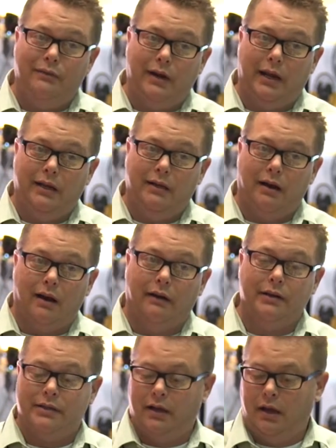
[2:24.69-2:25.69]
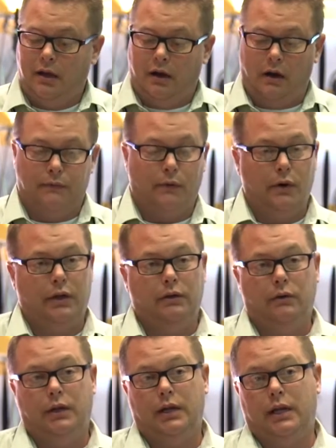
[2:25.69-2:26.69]
for $80. Our 40
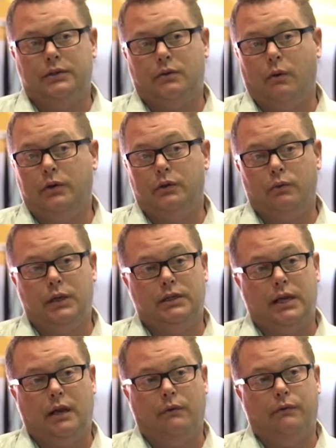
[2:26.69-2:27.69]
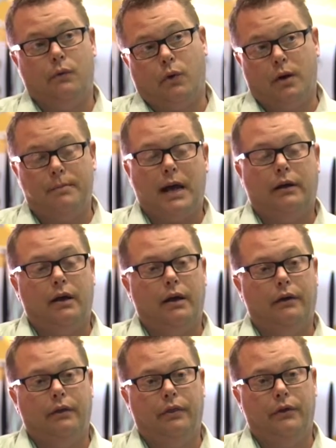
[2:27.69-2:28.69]
unit is going to retail for about
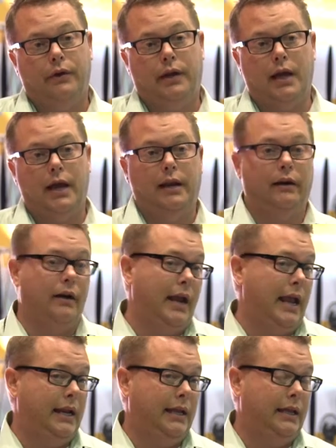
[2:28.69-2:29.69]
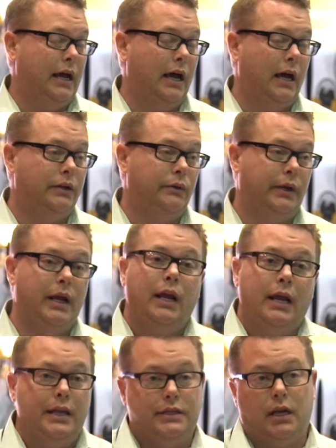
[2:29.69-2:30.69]
$139, and our 80 unit
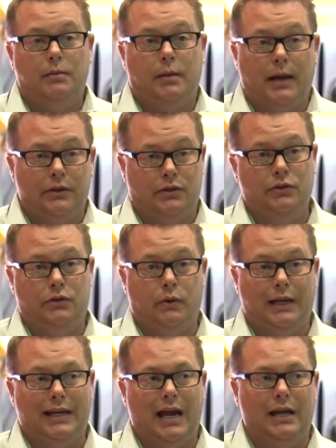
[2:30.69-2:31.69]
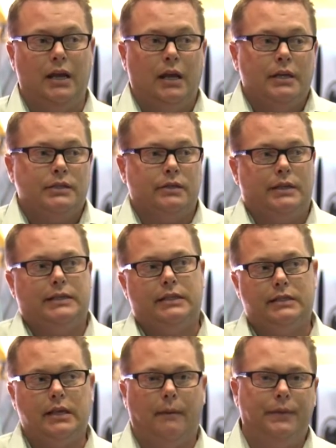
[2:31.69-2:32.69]
is going to be about $229. So this
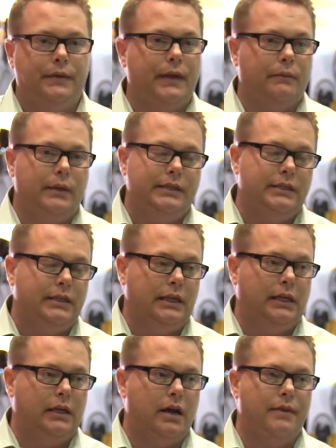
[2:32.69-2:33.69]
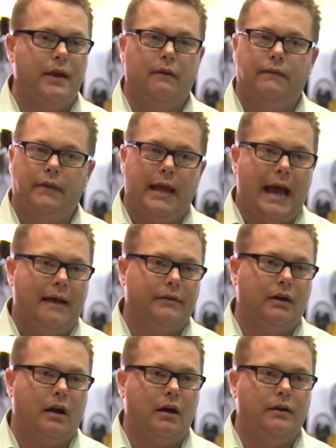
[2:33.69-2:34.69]
is something that we see on there for the
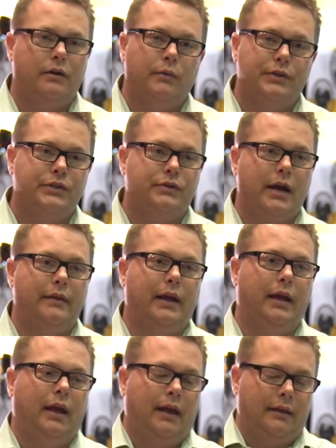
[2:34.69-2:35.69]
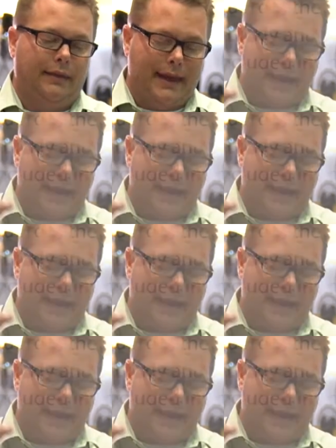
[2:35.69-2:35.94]
avid gardener who wants to try that. They